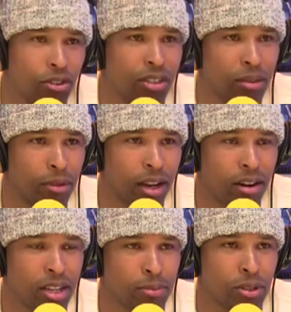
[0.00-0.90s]
the
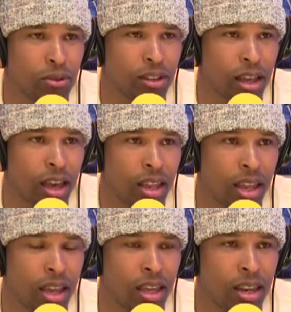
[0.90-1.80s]
similarities between that.
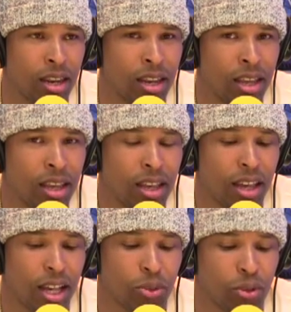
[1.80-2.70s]
And
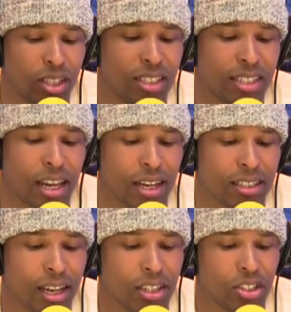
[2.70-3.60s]
it really sucks
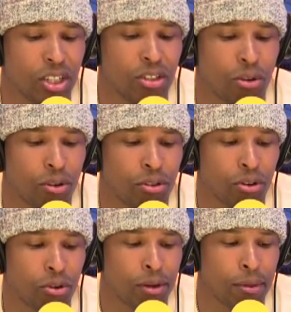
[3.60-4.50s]
that she's going
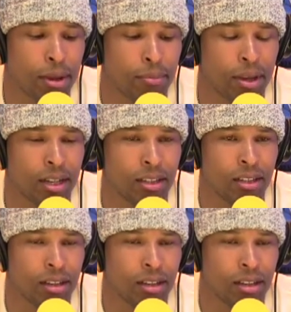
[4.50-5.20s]
through and, and being